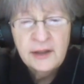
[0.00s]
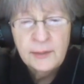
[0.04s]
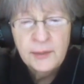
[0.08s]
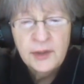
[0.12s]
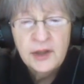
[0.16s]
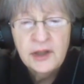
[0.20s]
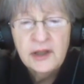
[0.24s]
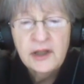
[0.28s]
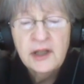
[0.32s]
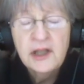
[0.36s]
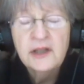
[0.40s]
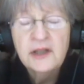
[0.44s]

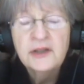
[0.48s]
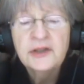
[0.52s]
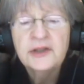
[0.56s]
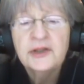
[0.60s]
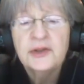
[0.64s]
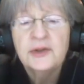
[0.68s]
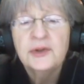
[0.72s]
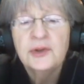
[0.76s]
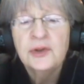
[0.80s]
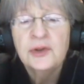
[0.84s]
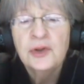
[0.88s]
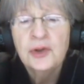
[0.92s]
communities
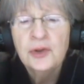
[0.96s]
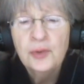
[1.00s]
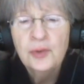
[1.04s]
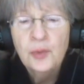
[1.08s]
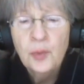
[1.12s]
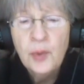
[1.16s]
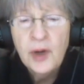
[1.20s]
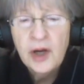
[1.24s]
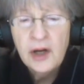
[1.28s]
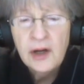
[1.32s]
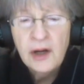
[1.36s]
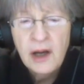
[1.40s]
who
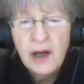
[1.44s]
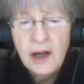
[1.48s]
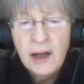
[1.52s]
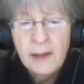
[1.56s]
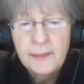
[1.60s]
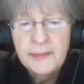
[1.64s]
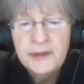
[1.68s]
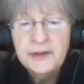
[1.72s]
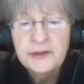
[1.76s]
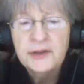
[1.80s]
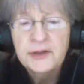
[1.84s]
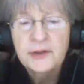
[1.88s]
knew where
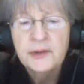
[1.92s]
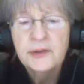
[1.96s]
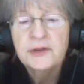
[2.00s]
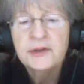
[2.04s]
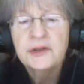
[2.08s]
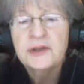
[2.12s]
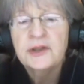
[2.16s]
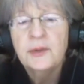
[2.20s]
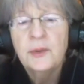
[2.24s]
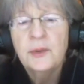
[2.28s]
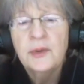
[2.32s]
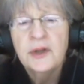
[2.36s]
Amma
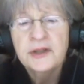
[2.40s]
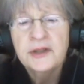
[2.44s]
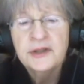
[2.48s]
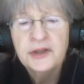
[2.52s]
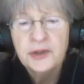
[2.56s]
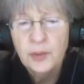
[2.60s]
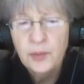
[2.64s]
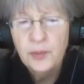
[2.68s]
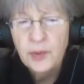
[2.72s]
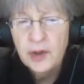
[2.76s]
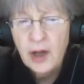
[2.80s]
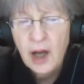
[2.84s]
so-and-so
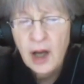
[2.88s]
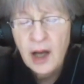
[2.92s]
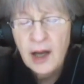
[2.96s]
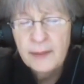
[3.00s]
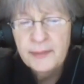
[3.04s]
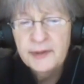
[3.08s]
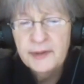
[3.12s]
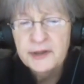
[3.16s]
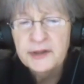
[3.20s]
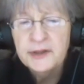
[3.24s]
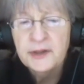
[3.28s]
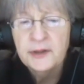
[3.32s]
was or where
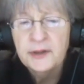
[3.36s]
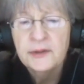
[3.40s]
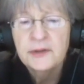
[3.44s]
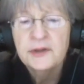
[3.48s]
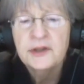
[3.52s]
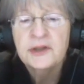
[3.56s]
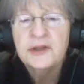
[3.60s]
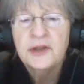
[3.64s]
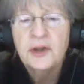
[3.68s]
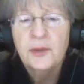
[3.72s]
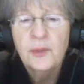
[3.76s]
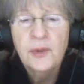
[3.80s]
Abba
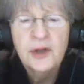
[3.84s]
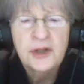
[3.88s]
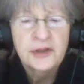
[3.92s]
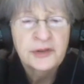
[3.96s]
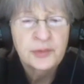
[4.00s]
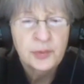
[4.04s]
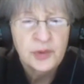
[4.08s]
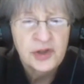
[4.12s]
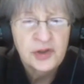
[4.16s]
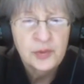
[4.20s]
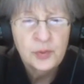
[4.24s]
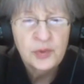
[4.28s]
so-and-so
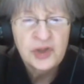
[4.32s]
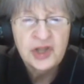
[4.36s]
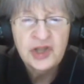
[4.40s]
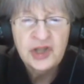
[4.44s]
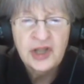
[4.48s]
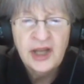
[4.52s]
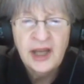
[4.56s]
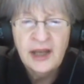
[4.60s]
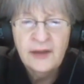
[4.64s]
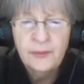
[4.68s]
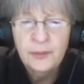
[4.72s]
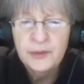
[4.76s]
was,
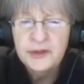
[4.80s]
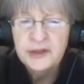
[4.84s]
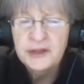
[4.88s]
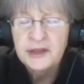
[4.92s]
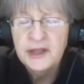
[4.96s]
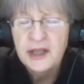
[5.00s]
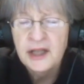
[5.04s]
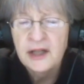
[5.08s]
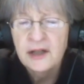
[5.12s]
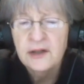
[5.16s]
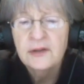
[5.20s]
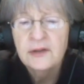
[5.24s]
which cave
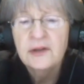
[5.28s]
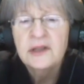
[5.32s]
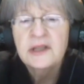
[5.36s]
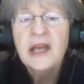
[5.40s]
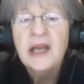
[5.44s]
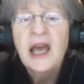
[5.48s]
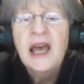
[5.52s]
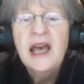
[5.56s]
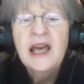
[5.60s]
was there,